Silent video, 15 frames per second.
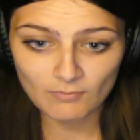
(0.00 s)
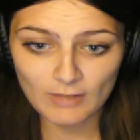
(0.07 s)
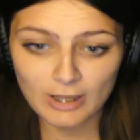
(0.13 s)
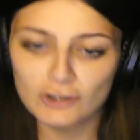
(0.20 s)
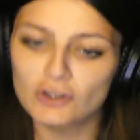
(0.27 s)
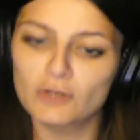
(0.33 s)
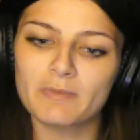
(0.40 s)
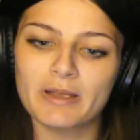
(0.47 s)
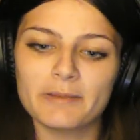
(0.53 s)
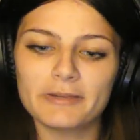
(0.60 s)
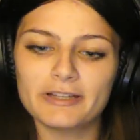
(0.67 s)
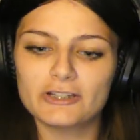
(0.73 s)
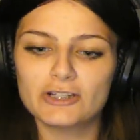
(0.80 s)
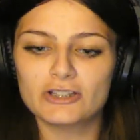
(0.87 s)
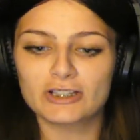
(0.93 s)
So
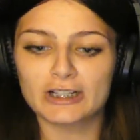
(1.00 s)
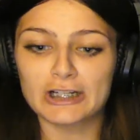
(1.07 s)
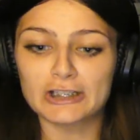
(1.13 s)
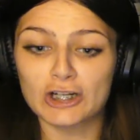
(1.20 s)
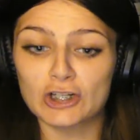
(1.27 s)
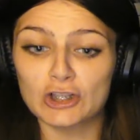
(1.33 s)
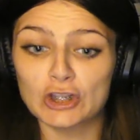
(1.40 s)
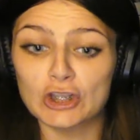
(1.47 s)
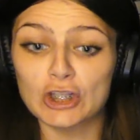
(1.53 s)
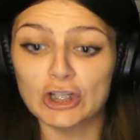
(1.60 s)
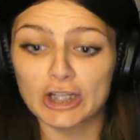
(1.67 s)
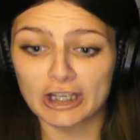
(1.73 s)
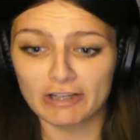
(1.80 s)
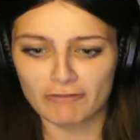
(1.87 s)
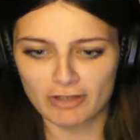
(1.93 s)
maybe she's gonna start
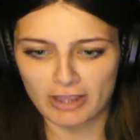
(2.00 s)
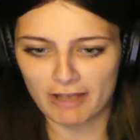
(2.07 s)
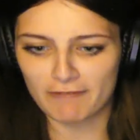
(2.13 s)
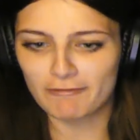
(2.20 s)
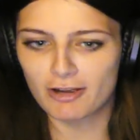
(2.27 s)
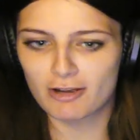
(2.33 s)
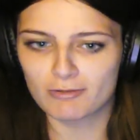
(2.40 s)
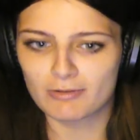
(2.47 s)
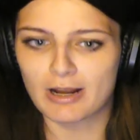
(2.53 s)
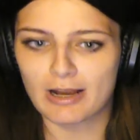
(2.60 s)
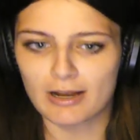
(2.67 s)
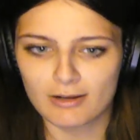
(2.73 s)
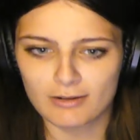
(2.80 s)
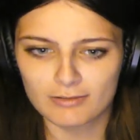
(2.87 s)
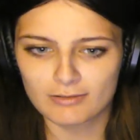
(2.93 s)
looking for that phone
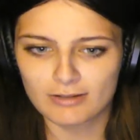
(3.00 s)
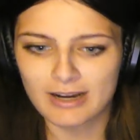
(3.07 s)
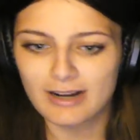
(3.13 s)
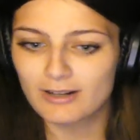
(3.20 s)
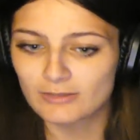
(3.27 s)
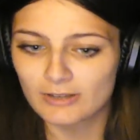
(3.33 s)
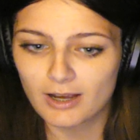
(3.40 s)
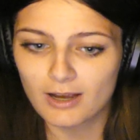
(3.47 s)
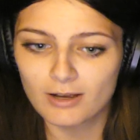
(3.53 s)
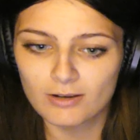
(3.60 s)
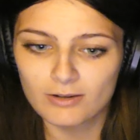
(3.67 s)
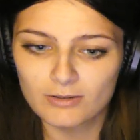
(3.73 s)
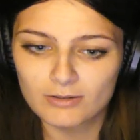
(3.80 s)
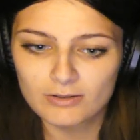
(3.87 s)
now. I don't know.